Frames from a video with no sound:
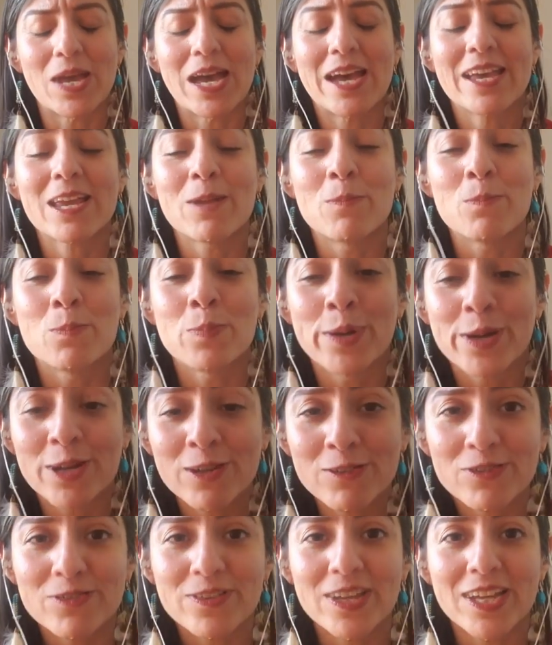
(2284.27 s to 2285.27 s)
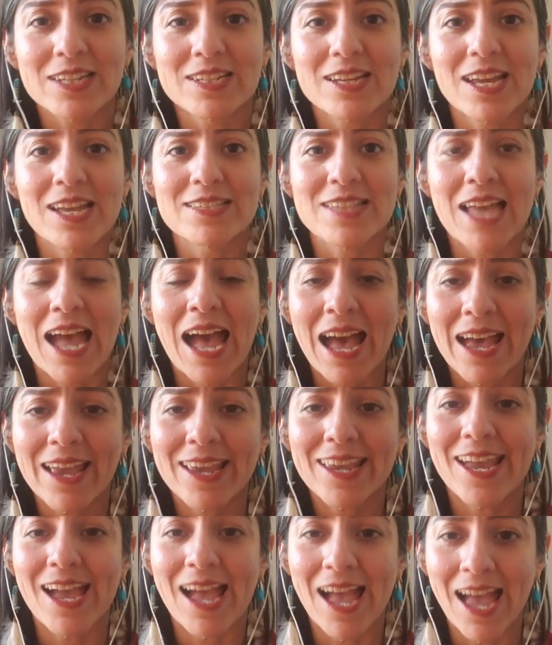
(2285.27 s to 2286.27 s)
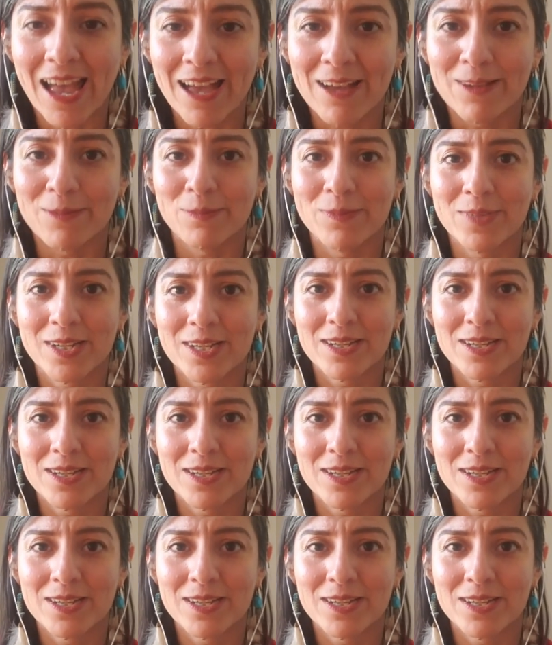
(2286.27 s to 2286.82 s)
I am perfect as I am.